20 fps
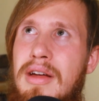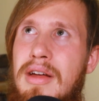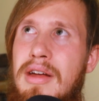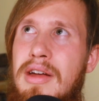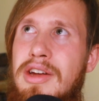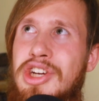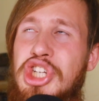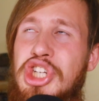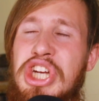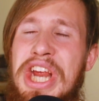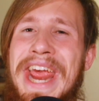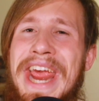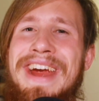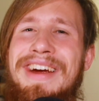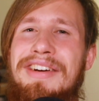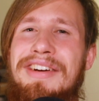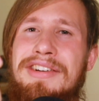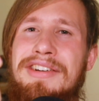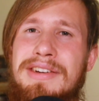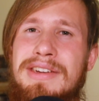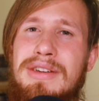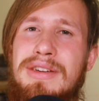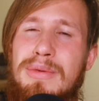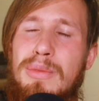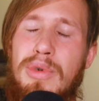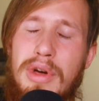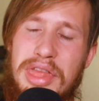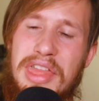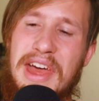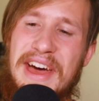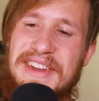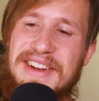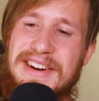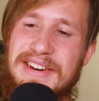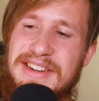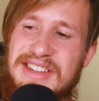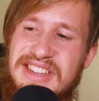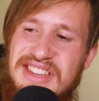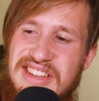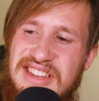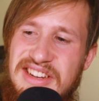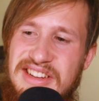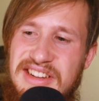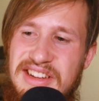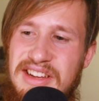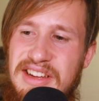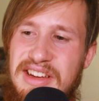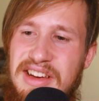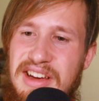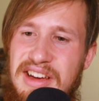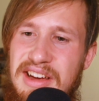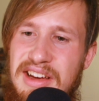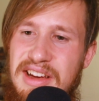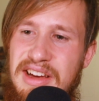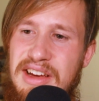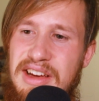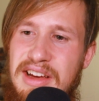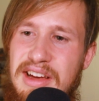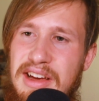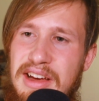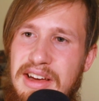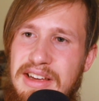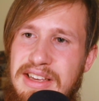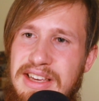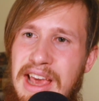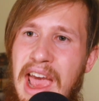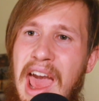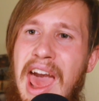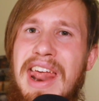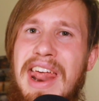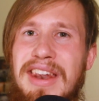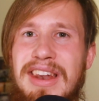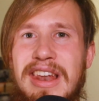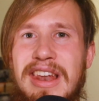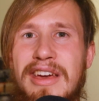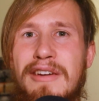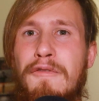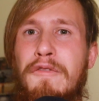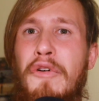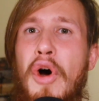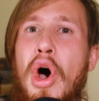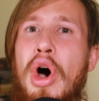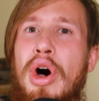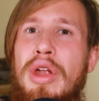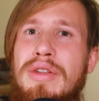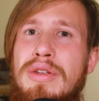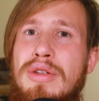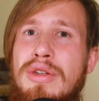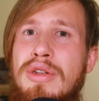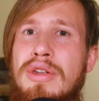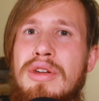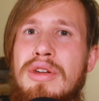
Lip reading: shared with others can live on